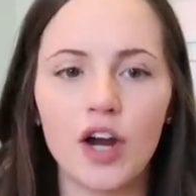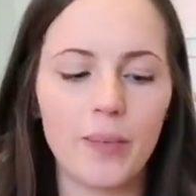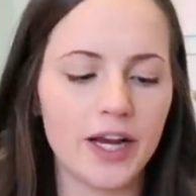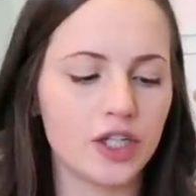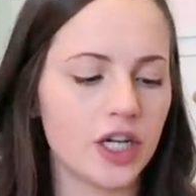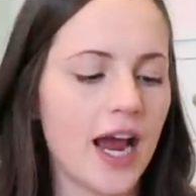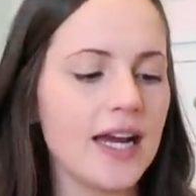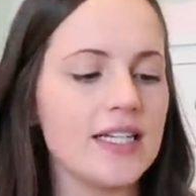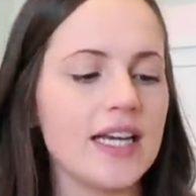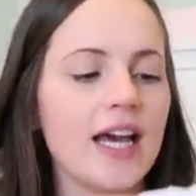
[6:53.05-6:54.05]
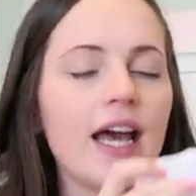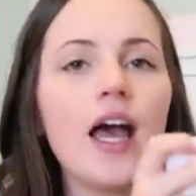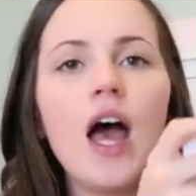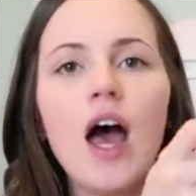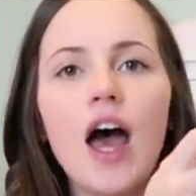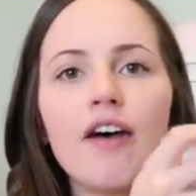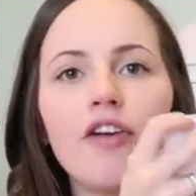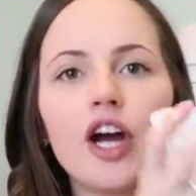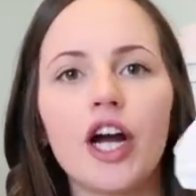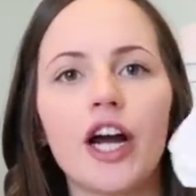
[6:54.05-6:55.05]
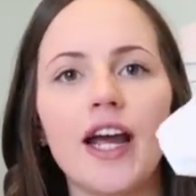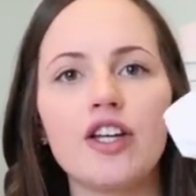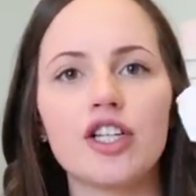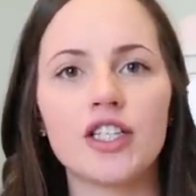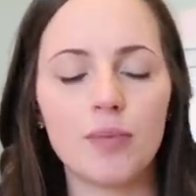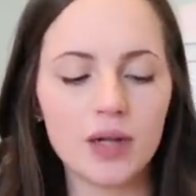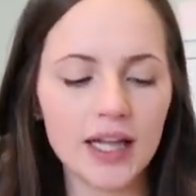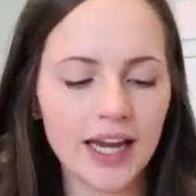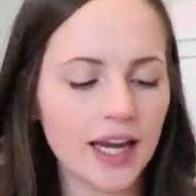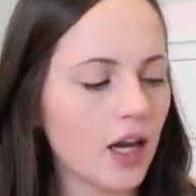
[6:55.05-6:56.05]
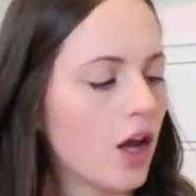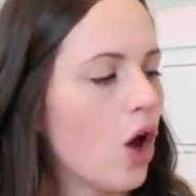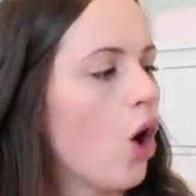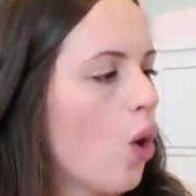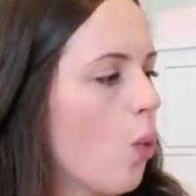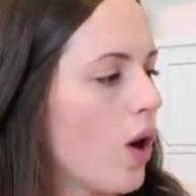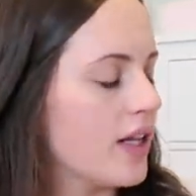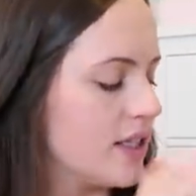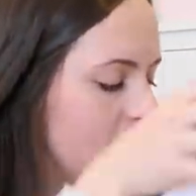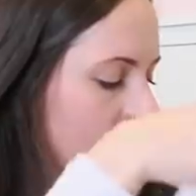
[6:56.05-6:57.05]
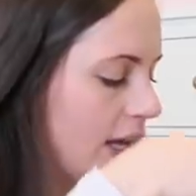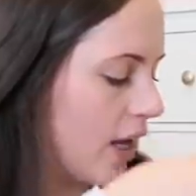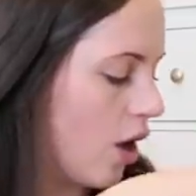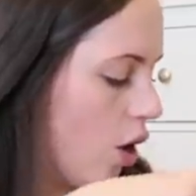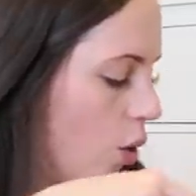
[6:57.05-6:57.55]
for a picture idea of her in just a plain onesie